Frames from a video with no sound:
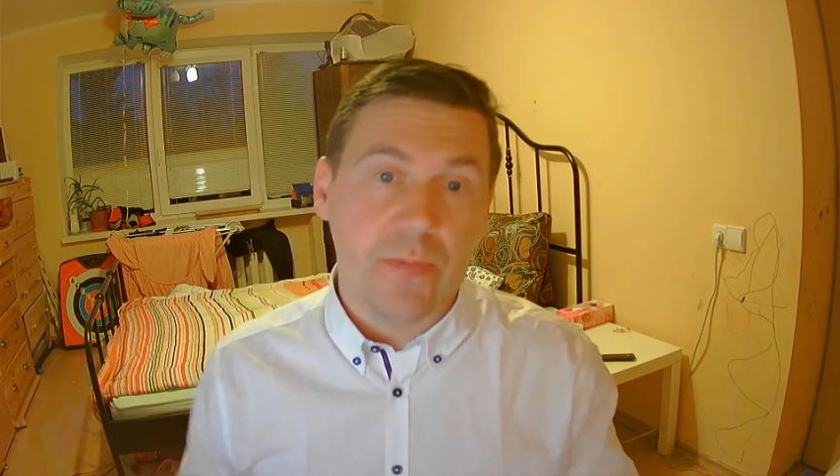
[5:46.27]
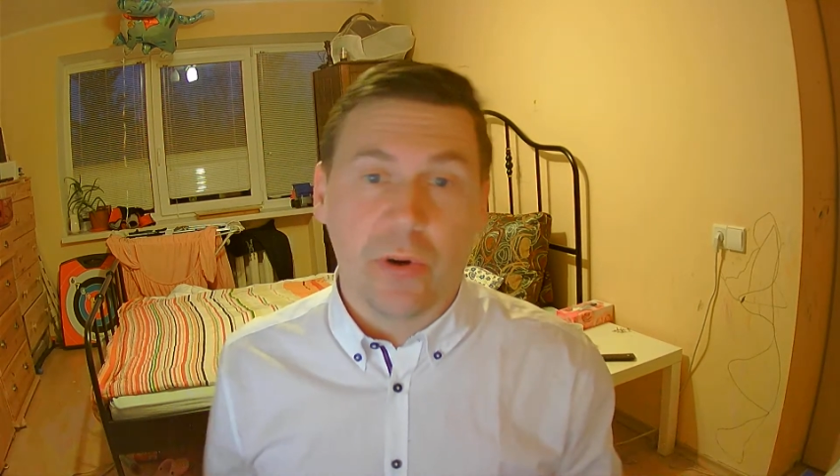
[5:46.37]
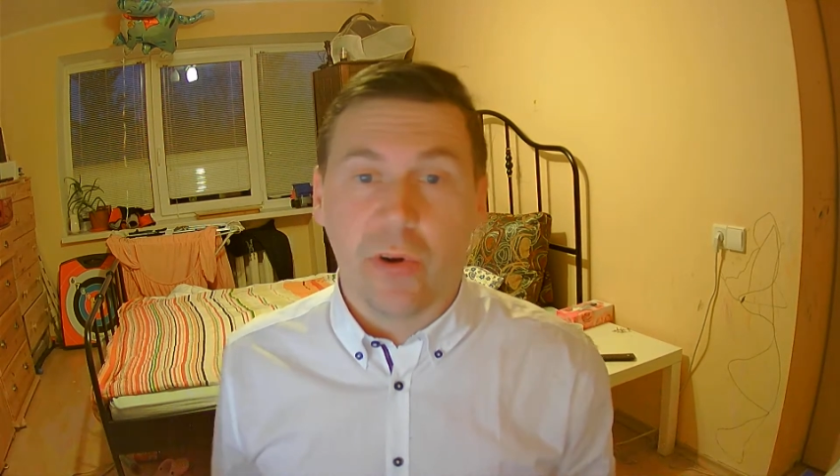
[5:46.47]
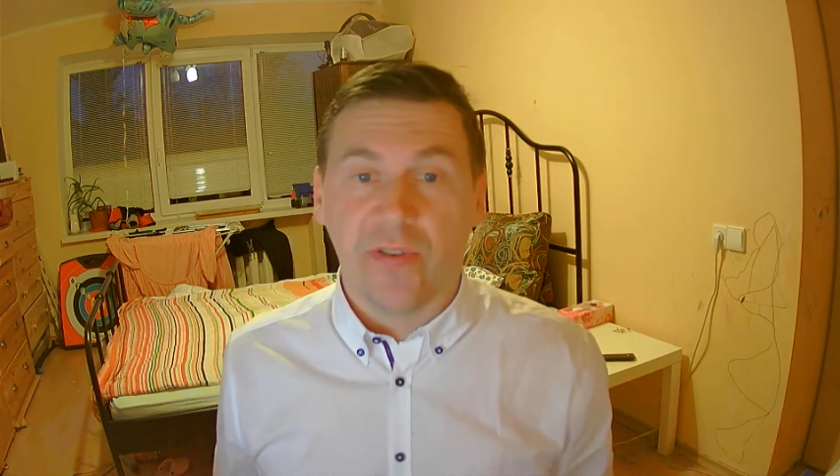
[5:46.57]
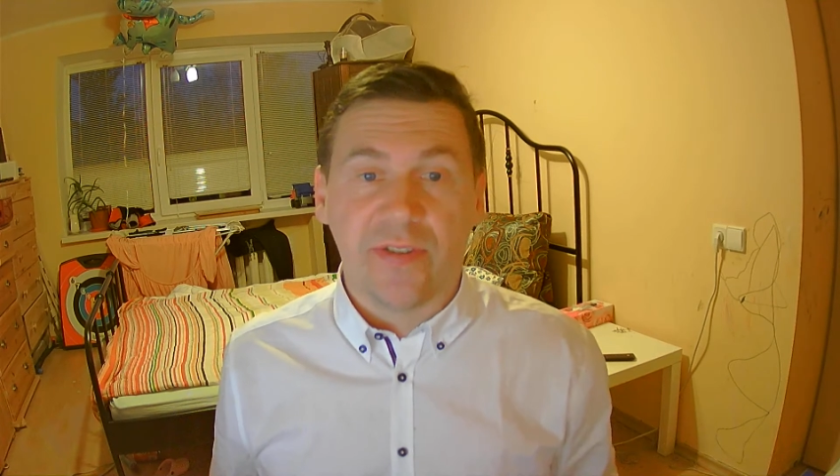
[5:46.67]

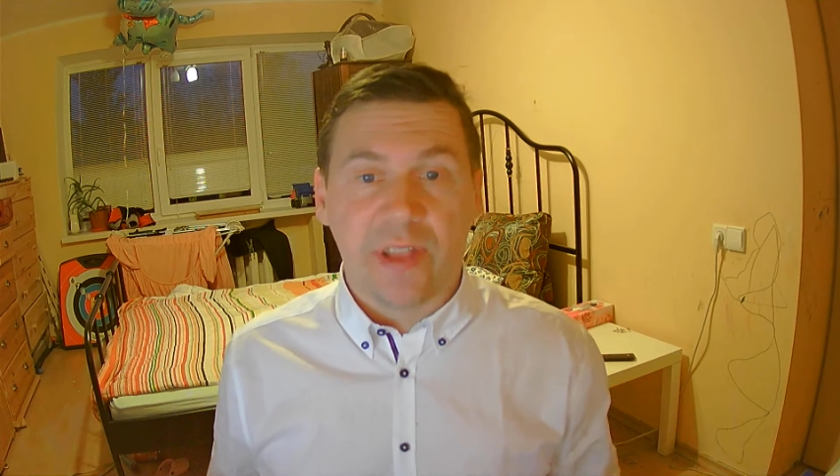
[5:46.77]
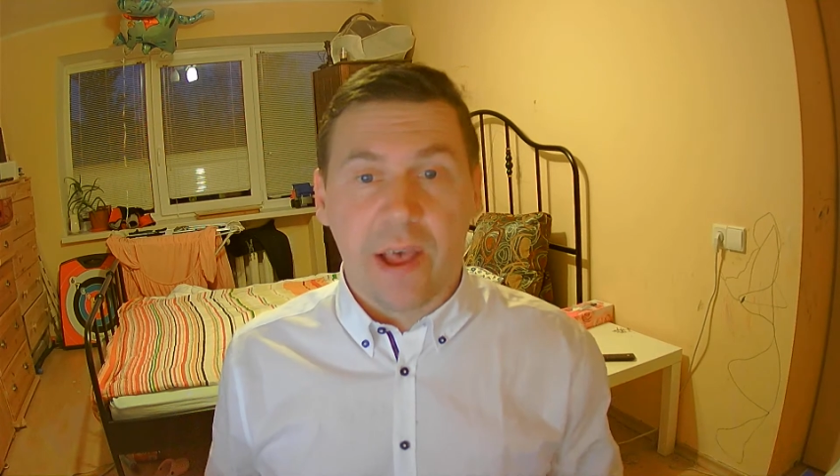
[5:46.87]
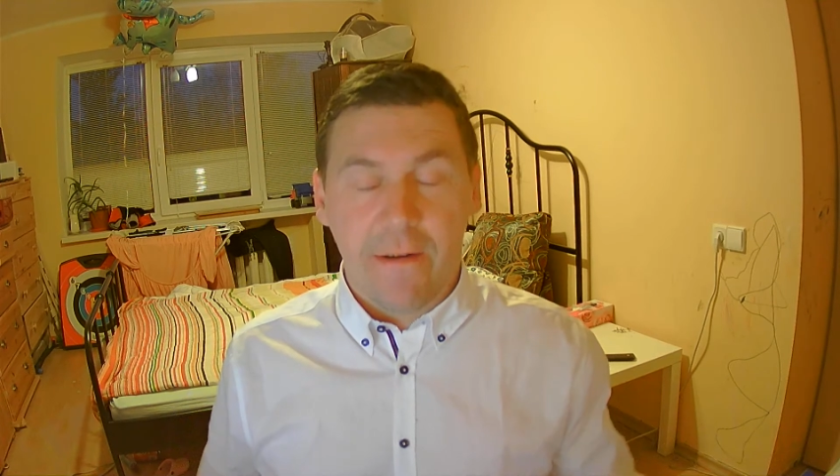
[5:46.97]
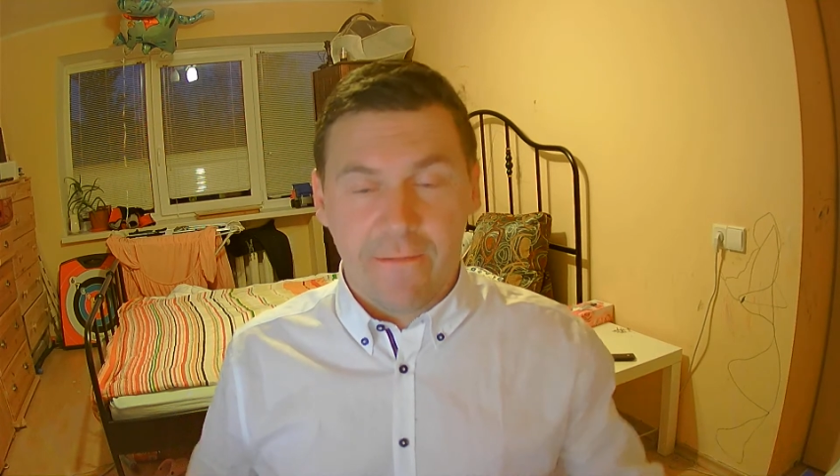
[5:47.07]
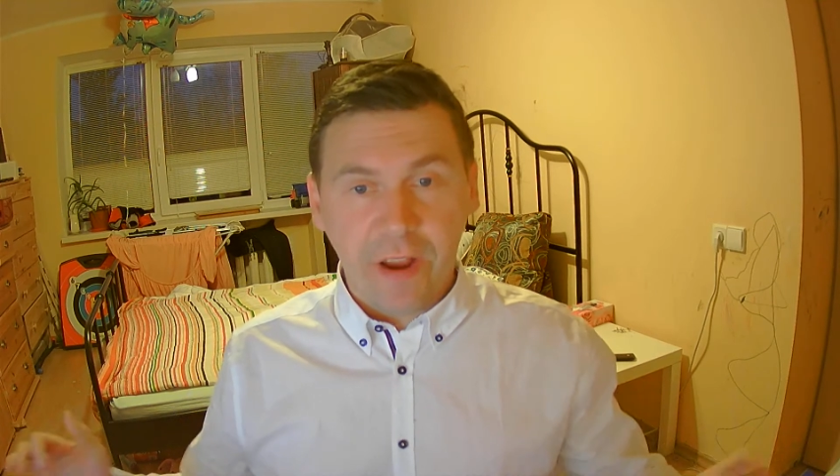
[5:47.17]
process
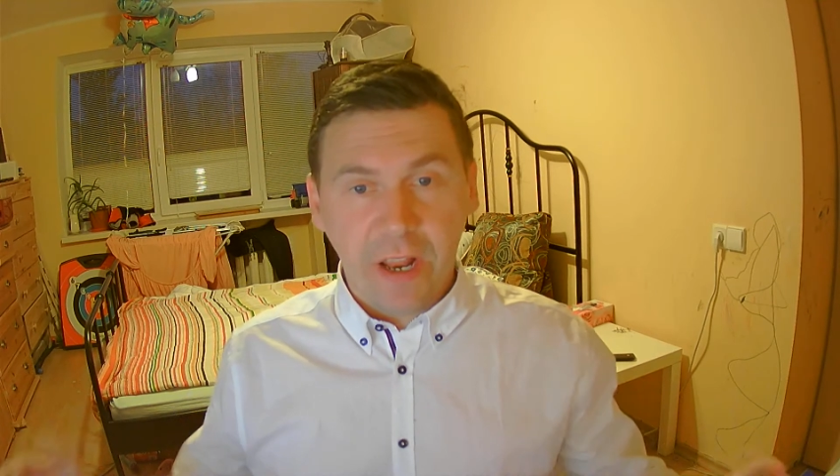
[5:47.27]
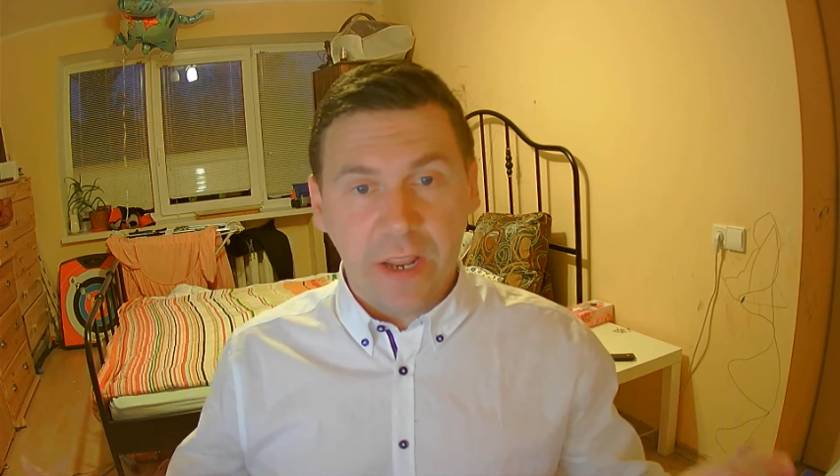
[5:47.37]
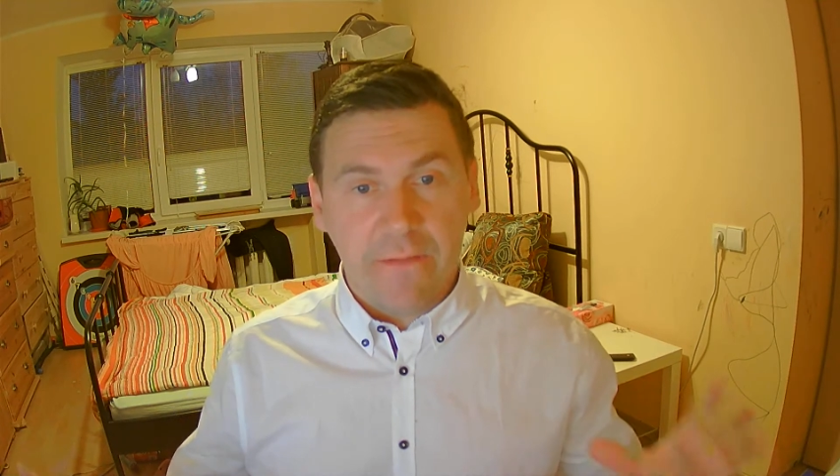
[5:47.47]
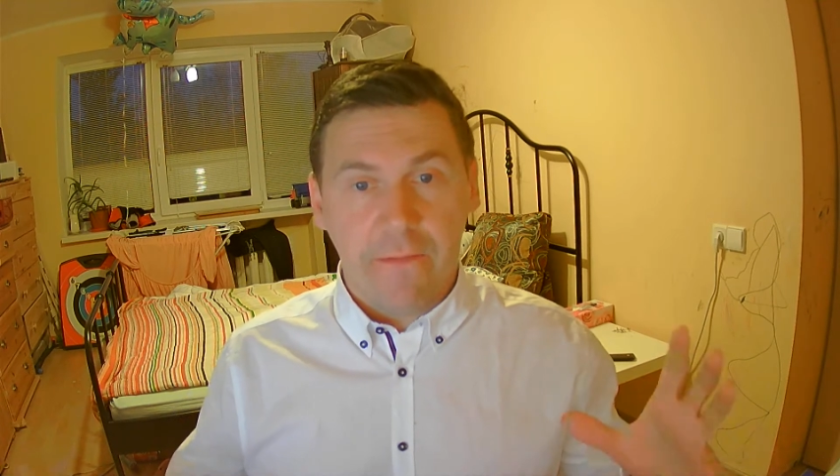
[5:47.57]
are really